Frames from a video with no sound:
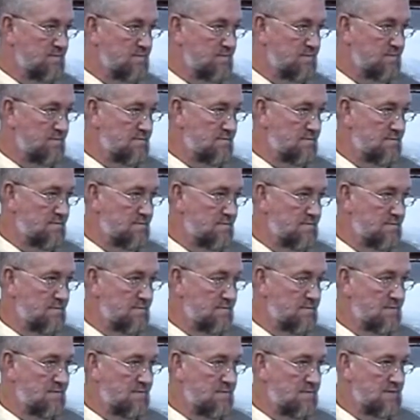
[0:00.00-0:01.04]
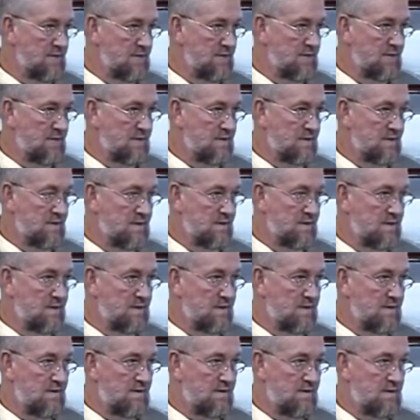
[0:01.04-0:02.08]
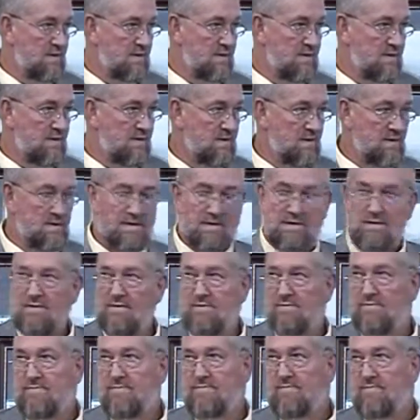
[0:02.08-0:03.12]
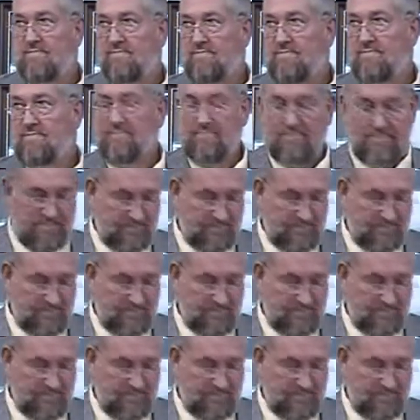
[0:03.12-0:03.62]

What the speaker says: Nothing is said.